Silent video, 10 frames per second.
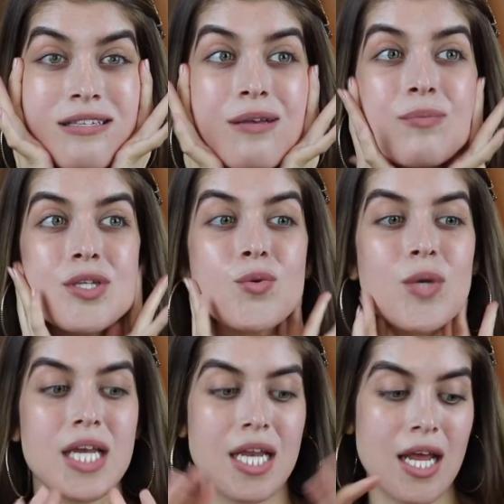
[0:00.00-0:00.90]
is
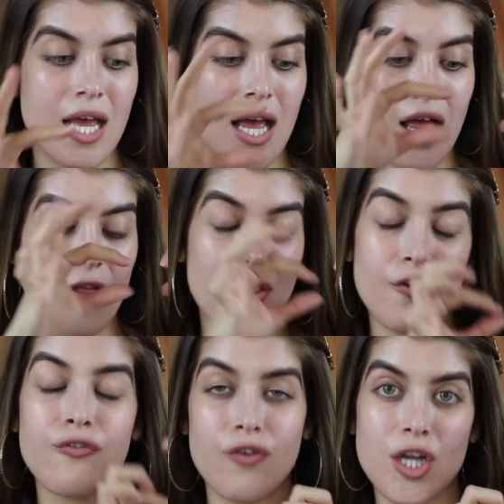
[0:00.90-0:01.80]
between
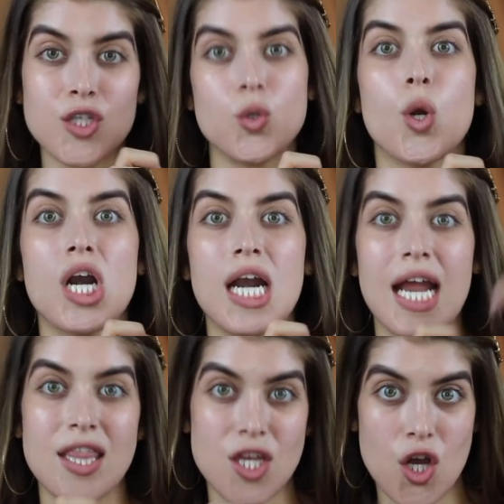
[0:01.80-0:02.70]
the front door
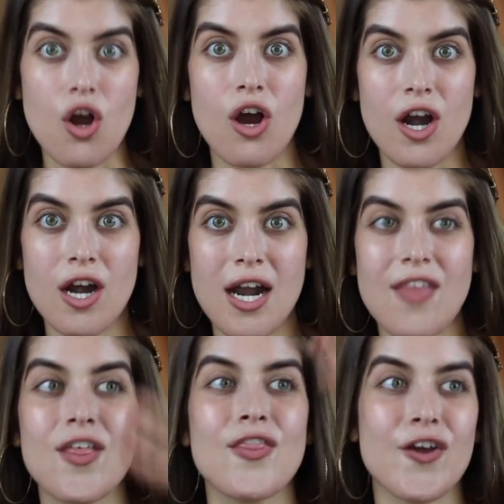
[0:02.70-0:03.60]
and the
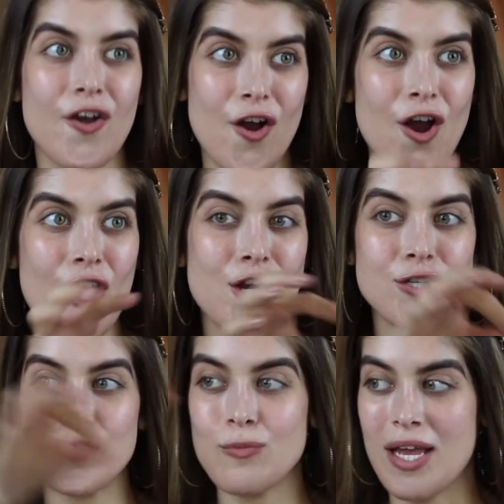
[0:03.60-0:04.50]
car, and then the
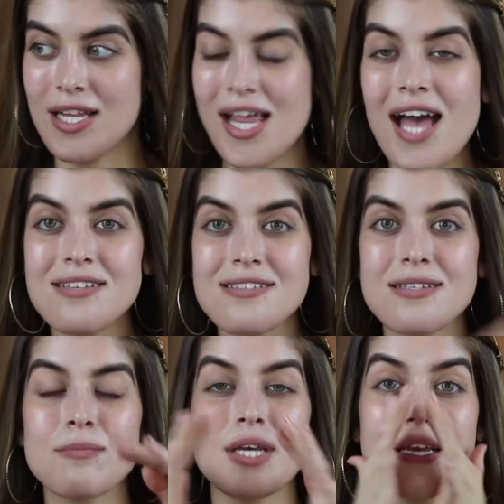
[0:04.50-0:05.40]
car to my
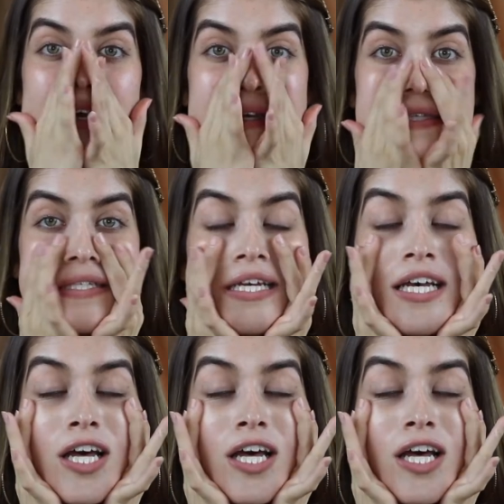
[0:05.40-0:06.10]
class, because